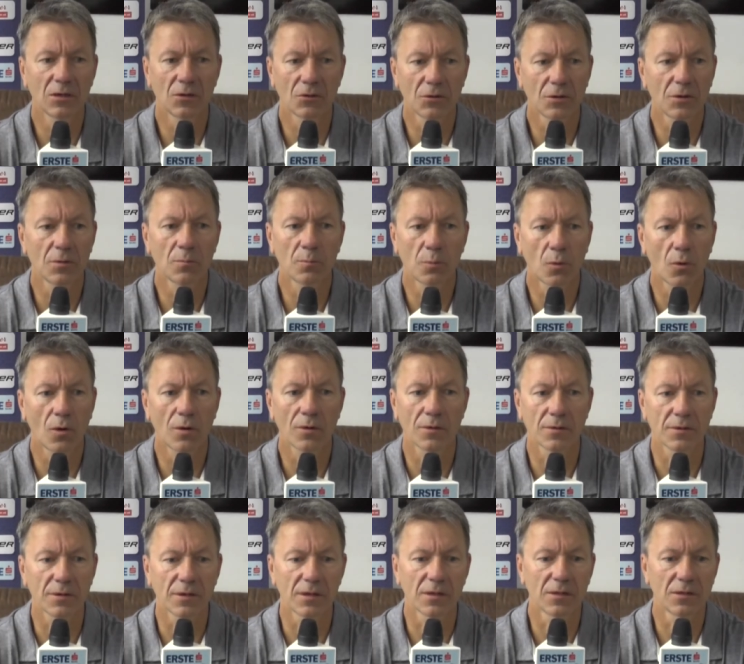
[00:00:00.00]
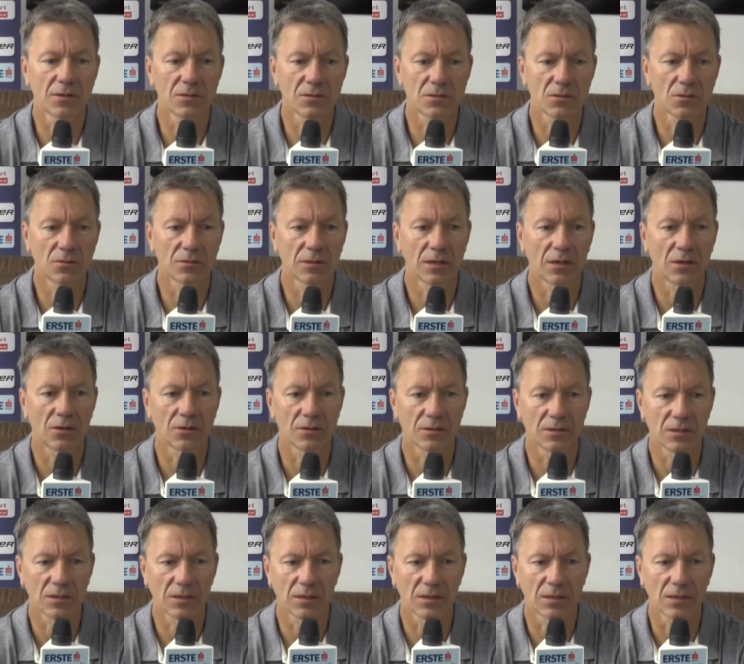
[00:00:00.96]
know, they're important. Uh, there's no
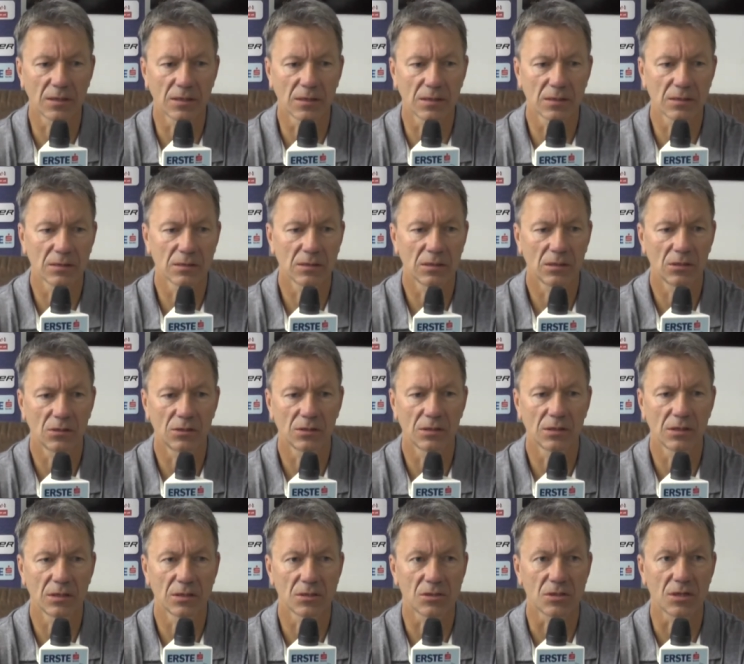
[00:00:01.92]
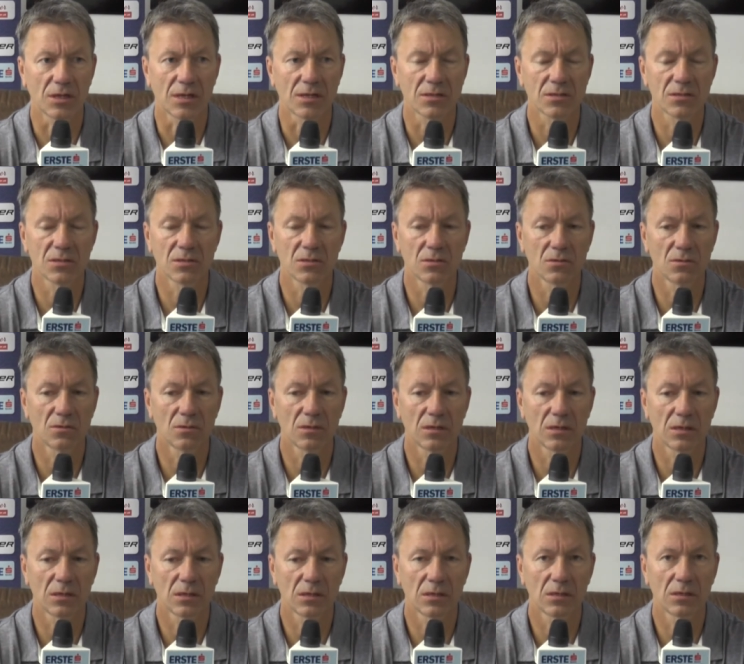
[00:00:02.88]
doubt. Uh, you know, you get a chance to
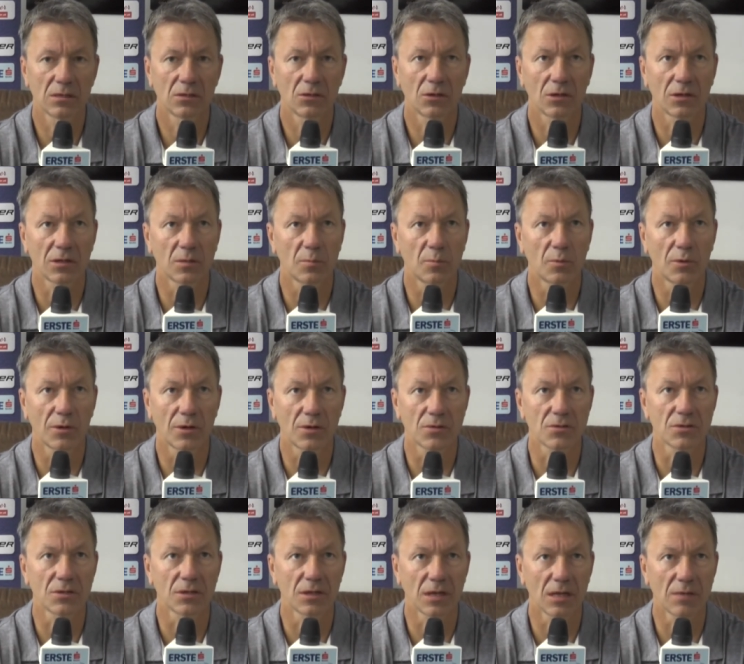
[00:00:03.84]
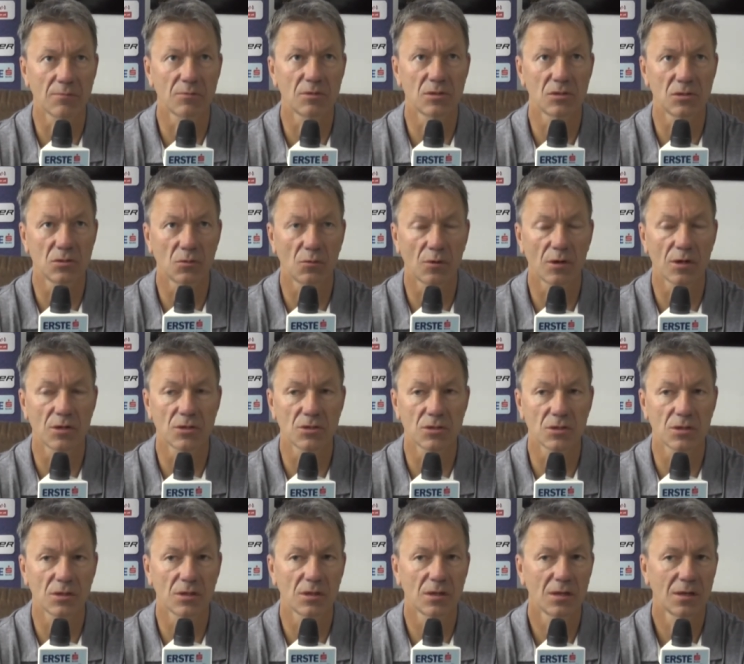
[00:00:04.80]
uh, look at the players in game
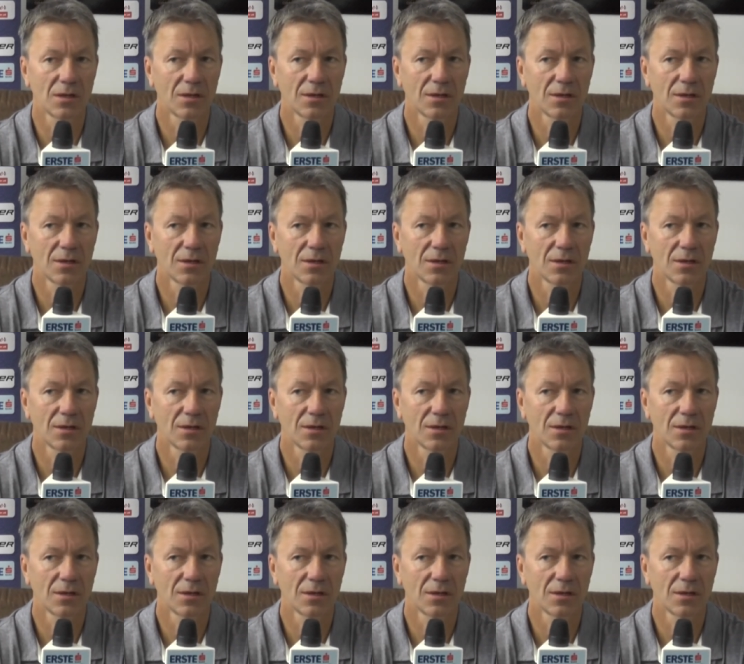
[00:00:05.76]
situation